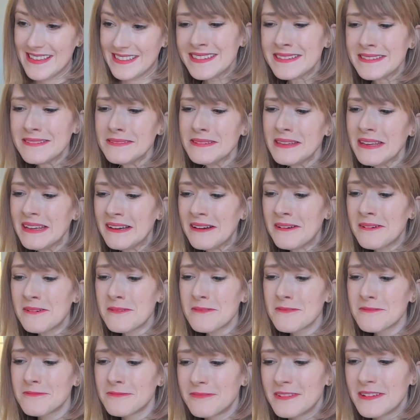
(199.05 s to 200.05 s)
So the
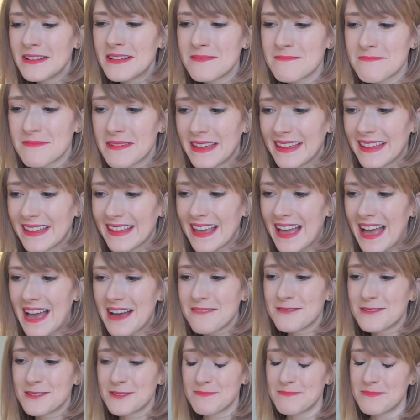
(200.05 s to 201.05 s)
whole filming,
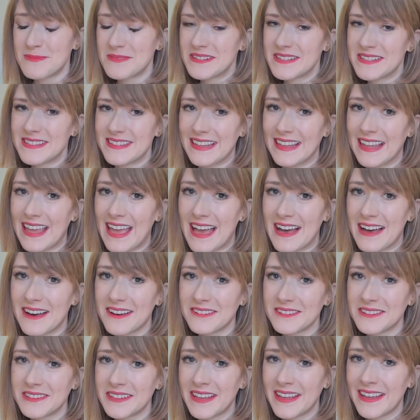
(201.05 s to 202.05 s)
I was bursting
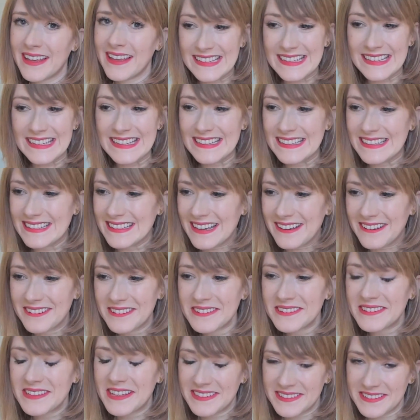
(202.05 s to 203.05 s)
out in
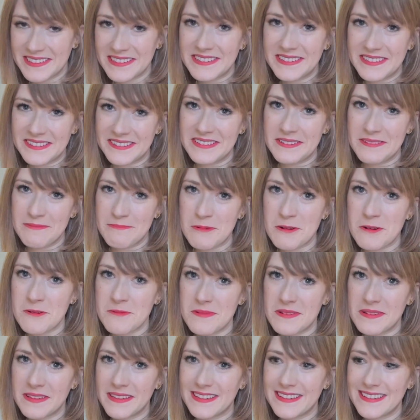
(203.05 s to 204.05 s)
unnecessary
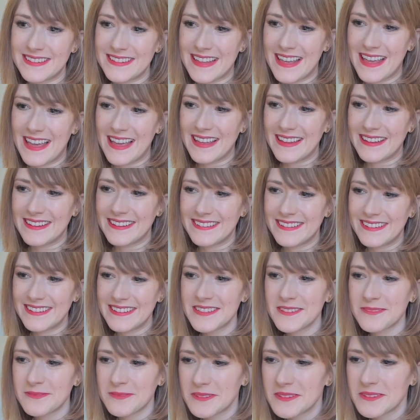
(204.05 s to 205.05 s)
moments, and
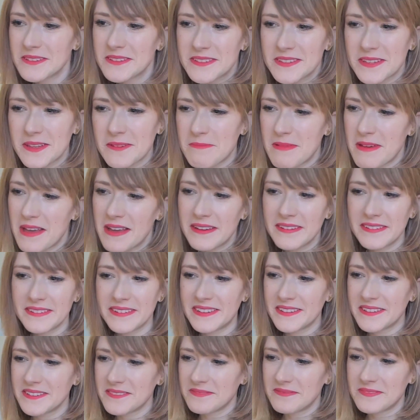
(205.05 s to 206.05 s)
this was
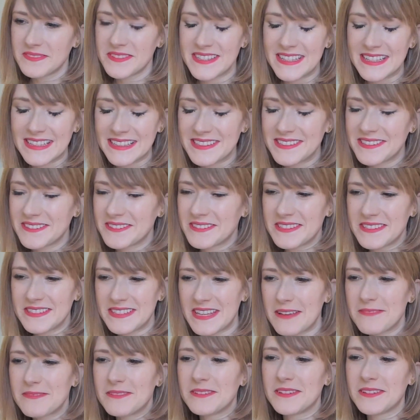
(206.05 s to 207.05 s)
about the sixth or
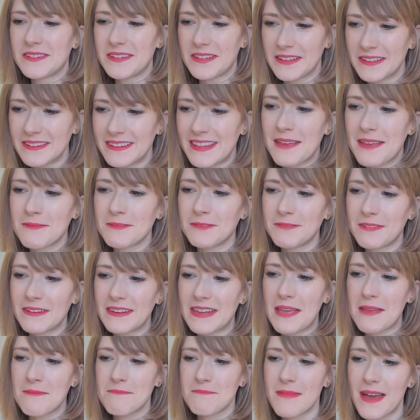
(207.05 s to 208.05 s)
seventh attempt when
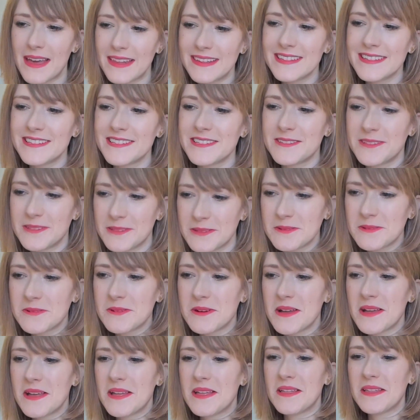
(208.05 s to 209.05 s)
I managed to
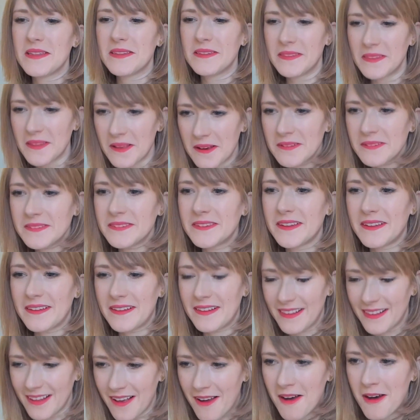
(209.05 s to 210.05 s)
not
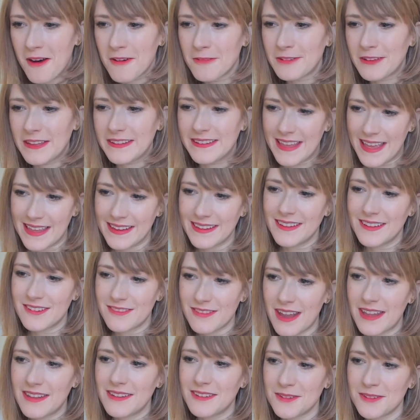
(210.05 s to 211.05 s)
laugh at any
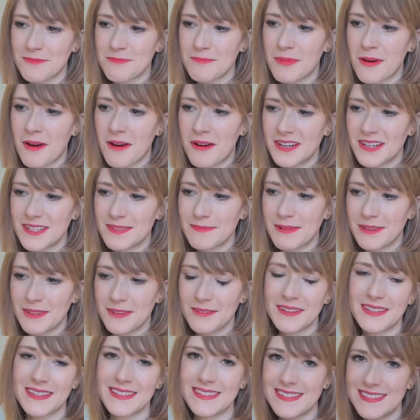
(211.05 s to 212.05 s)
random parts but
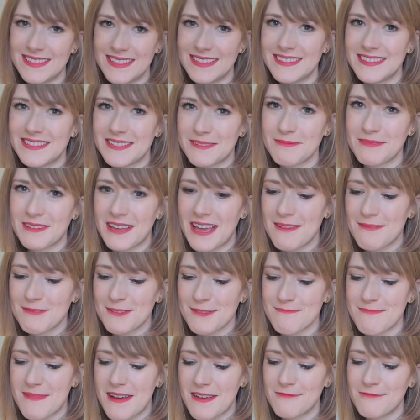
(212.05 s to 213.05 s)
you can see sometimes
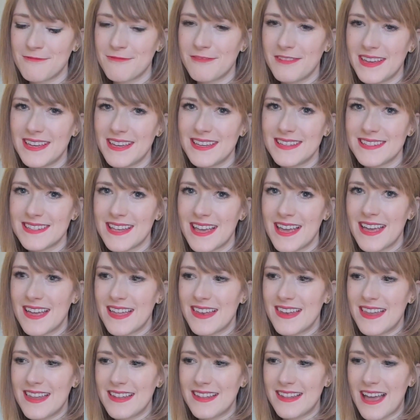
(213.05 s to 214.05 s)
on my face
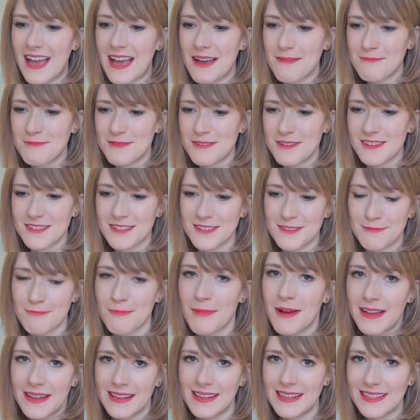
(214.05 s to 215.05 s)
that I'm just
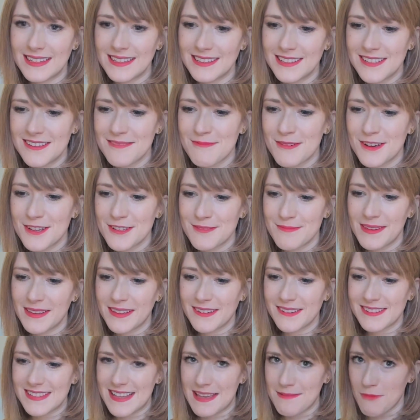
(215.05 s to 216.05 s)
smiling too much
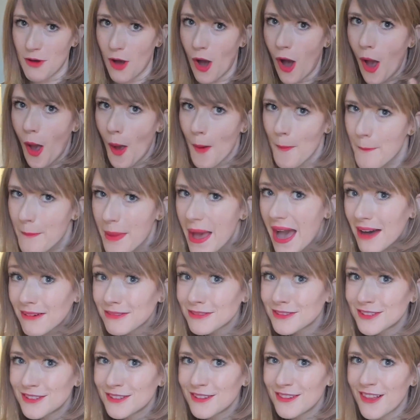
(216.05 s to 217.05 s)
because I'm
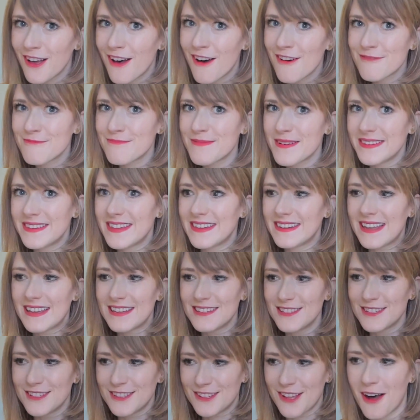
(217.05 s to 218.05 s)
about to laugh but then
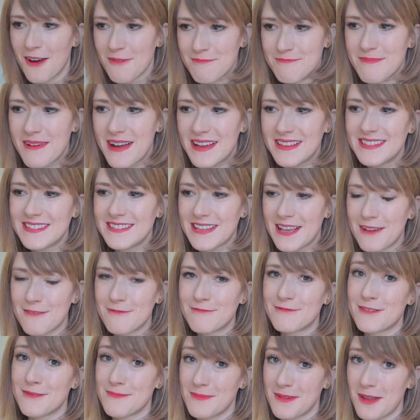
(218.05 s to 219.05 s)
I stop
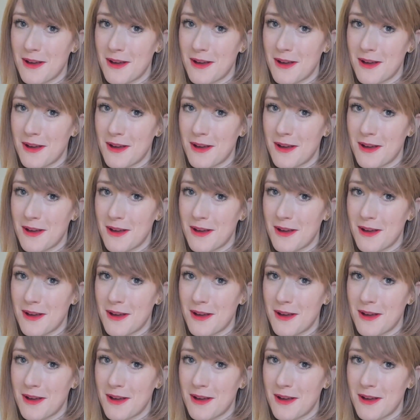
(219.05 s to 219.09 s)
myself from